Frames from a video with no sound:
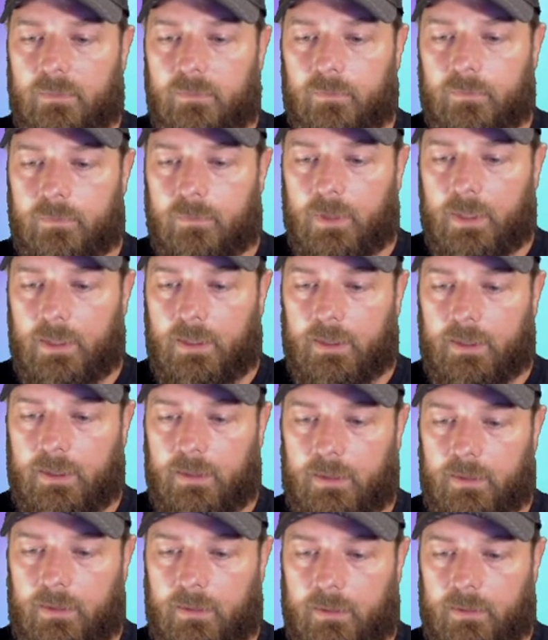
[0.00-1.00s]

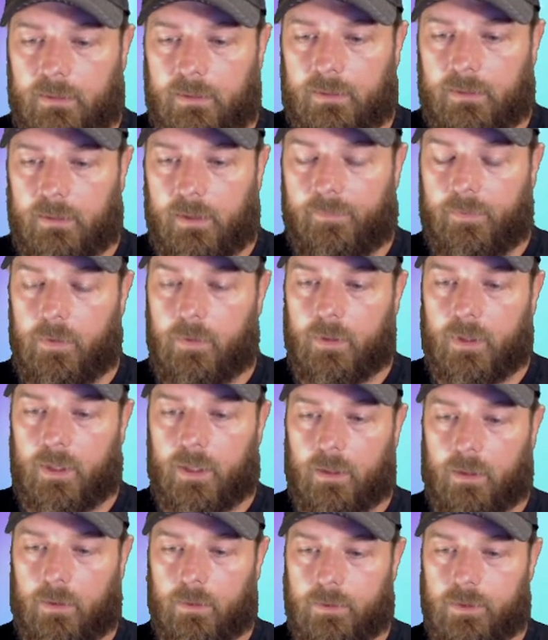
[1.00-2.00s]
Really, if you get
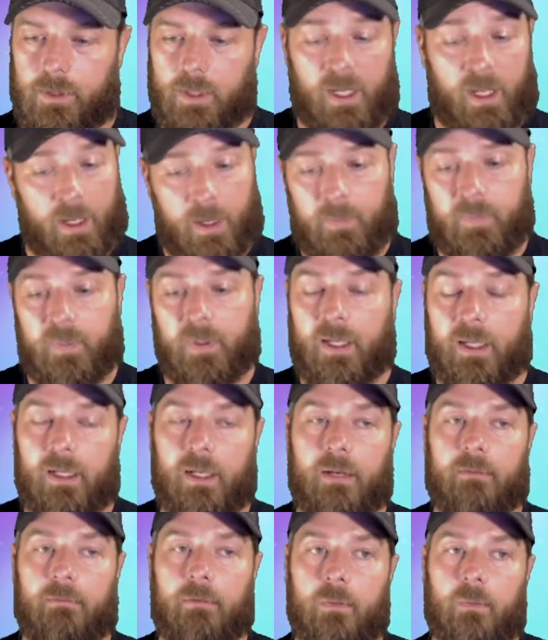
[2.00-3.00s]
an Ultra Epic in
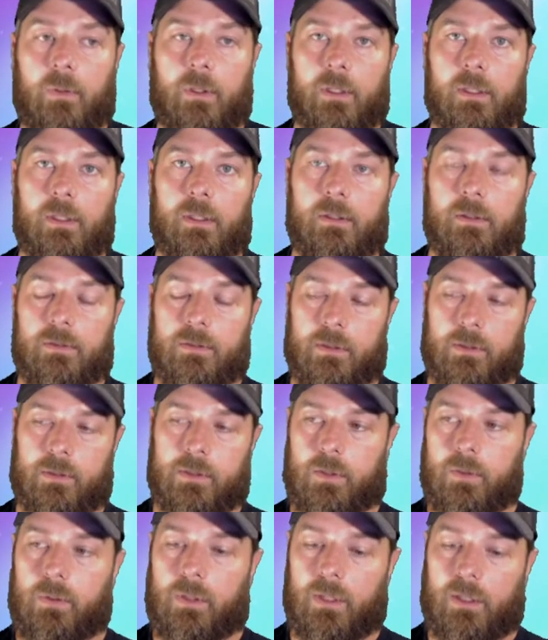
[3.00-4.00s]
every one of those, the
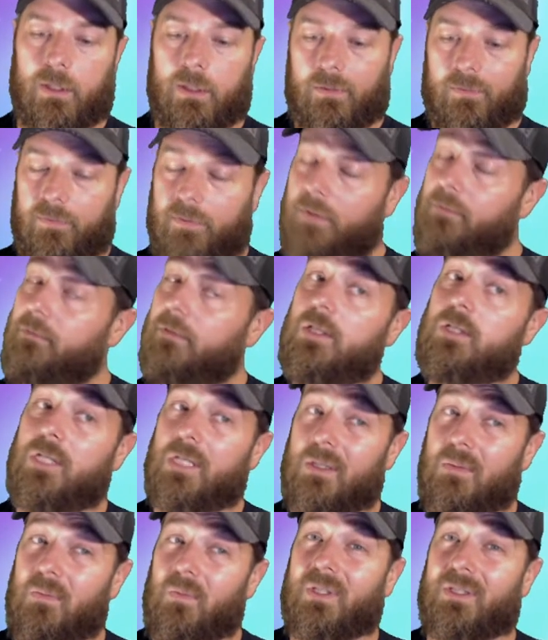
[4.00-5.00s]
250
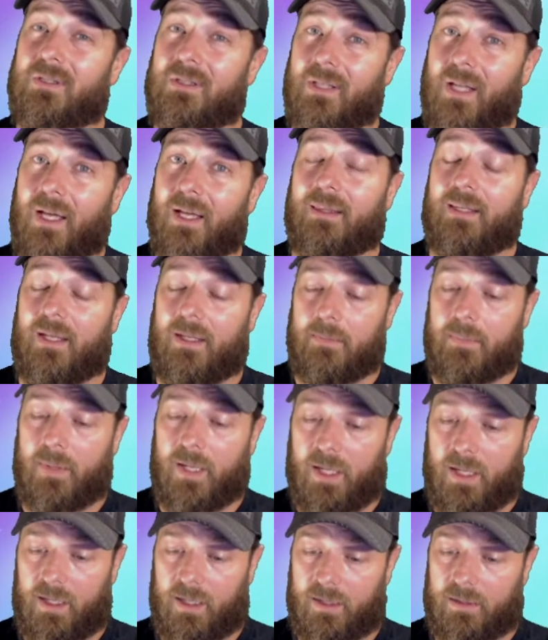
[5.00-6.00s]
gem one's not that
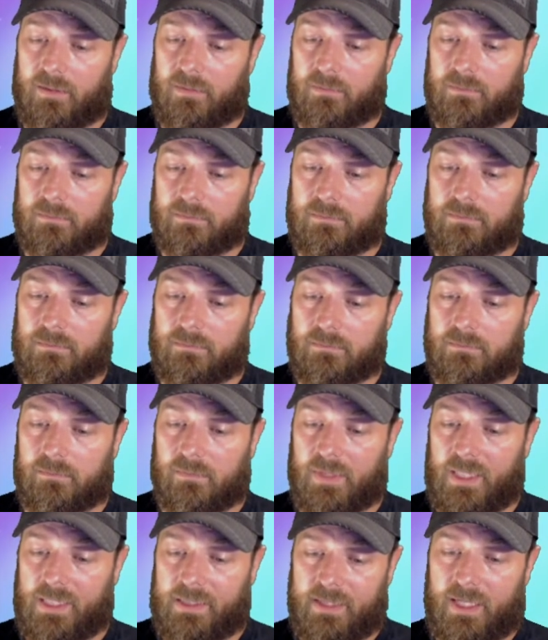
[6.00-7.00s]
bad.
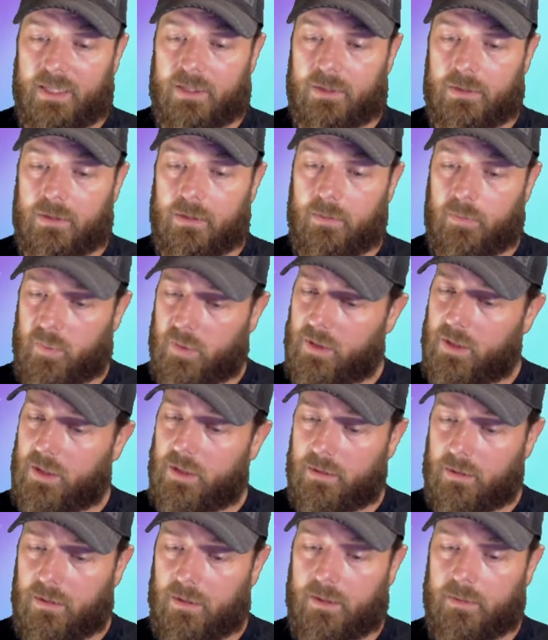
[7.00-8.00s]
That's actually pretty
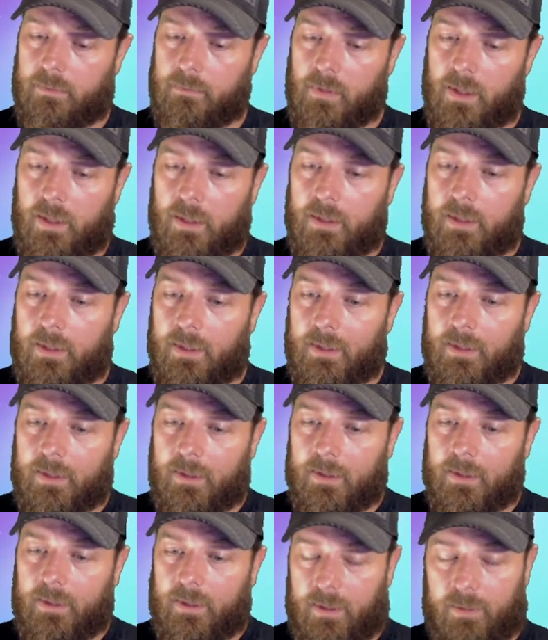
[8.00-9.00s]
good.
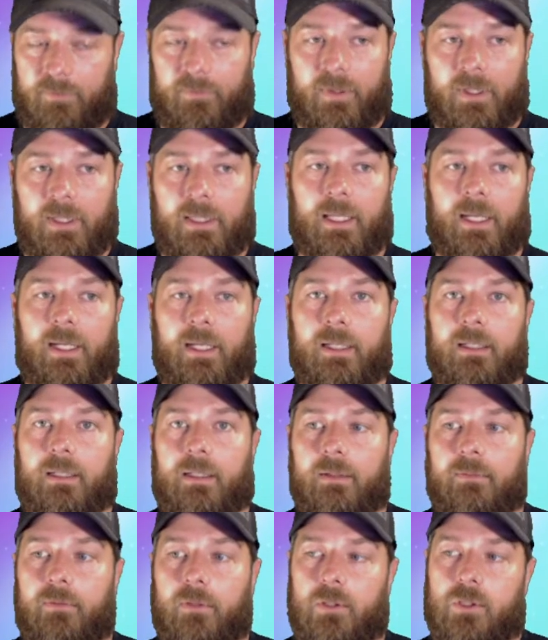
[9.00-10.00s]
And I feel
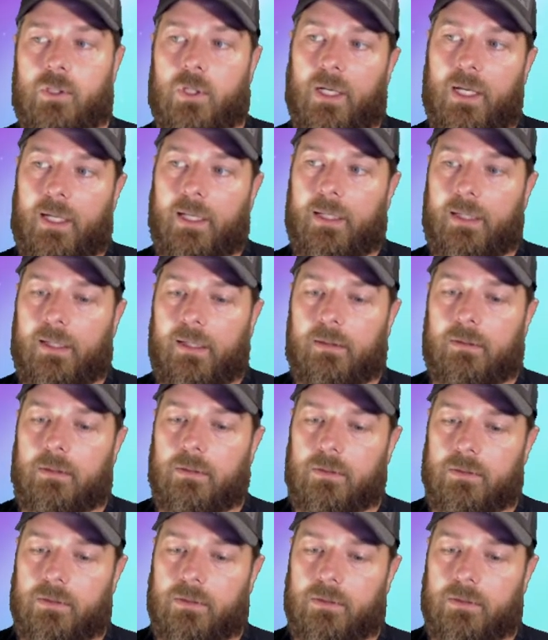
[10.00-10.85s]
like if you're trying to get those